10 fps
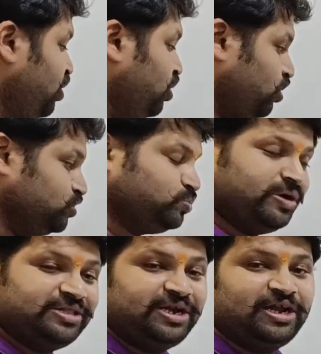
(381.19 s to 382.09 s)
Cos square
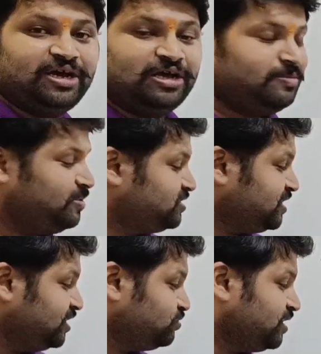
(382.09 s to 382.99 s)
theta plus sin
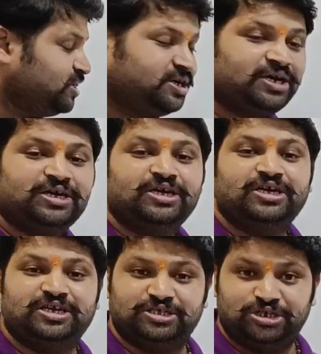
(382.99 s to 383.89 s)
square theta
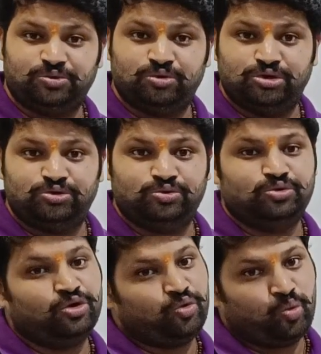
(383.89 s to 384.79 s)
is equal to
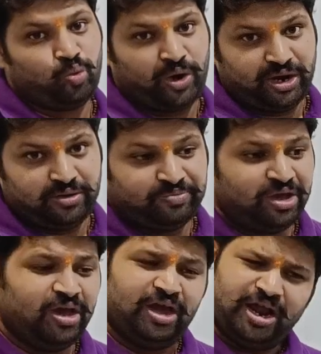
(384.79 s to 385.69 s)
1.
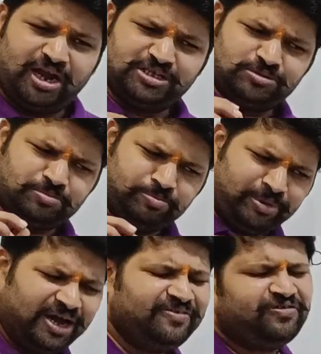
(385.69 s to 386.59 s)
It is
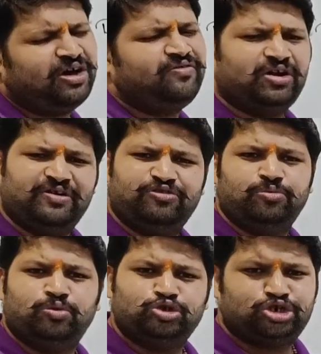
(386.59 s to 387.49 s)
by far one of the
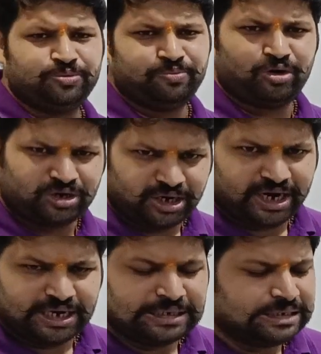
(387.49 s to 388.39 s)
most important
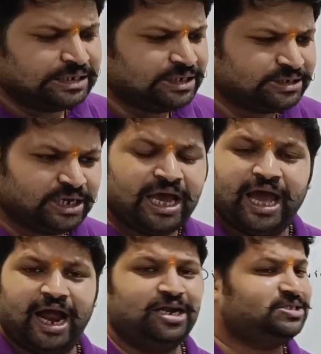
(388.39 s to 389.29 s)
identities
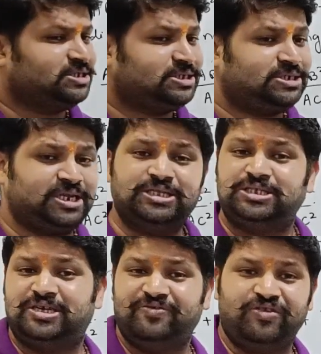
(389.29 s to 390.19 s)
and is
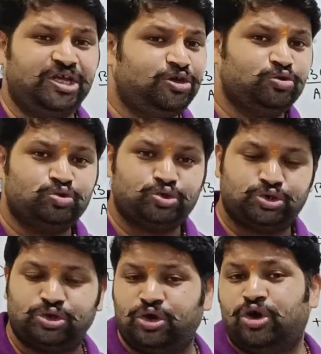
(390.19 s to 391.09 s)
extensively used
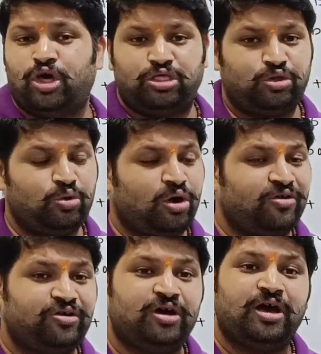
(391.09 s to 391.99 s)

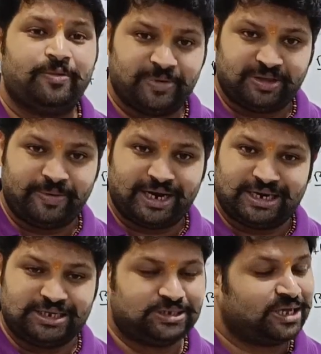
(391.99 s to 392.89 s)
throughout
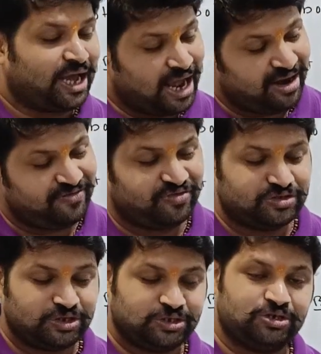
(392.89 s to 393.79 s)
mathematics and
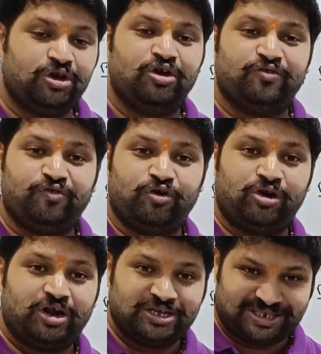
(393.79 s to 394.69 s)
physics
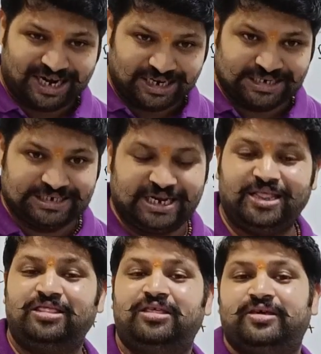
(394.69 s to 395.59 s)
for standards
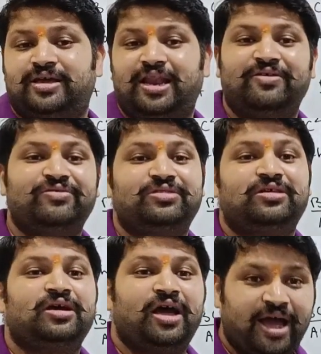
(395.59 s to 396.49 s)
10th, 11th
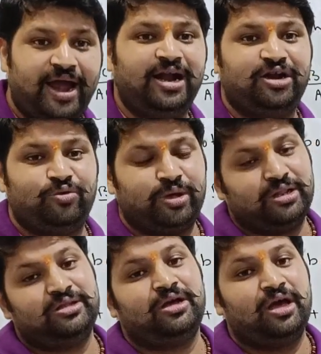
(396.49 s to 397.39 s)
and 12th,
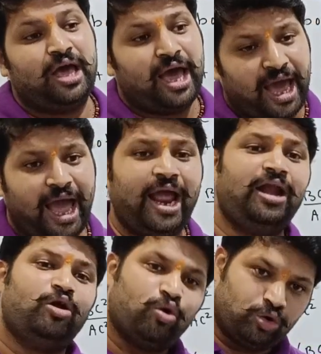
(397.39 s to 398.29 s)
and
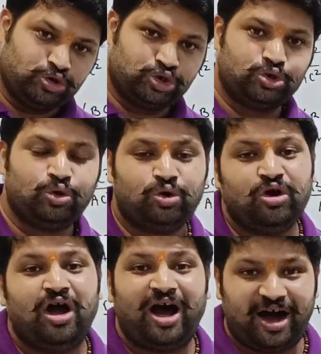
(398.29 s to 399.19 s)
also
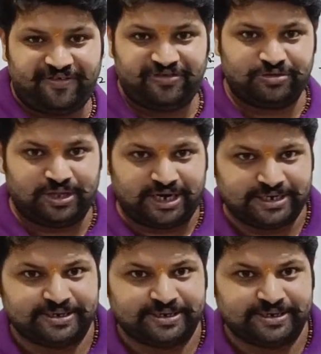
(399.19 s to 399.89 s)
after that.